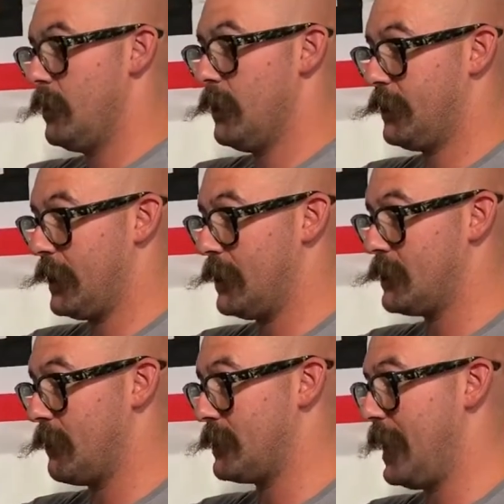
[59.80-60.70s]
the
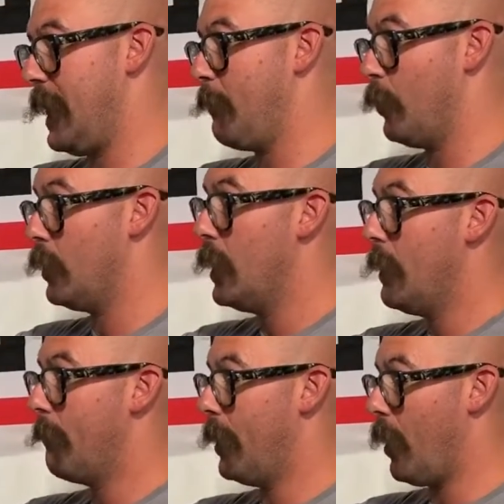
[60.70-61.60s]
thickness of this cable,
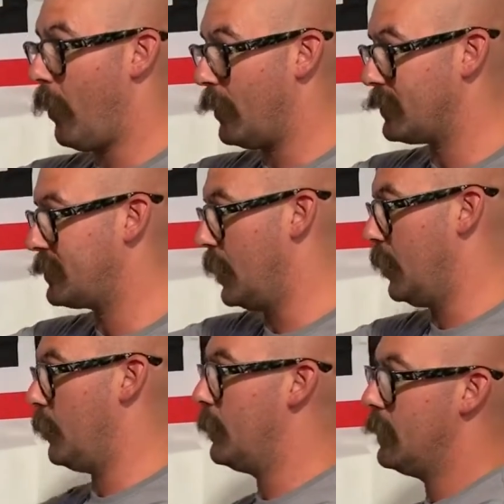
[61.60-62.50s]
but
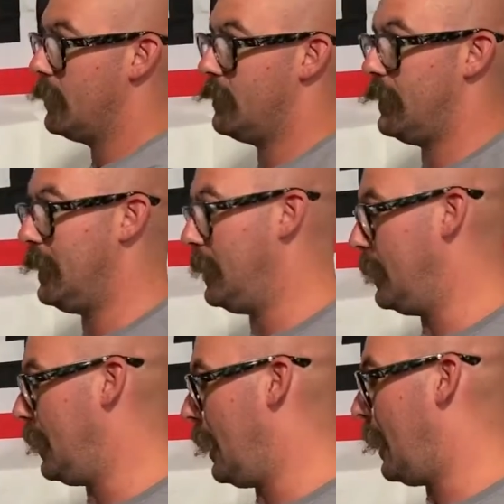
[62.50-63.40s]
also
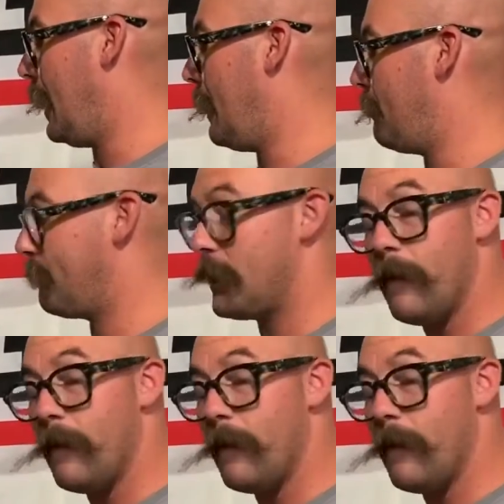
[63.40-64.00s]
the um,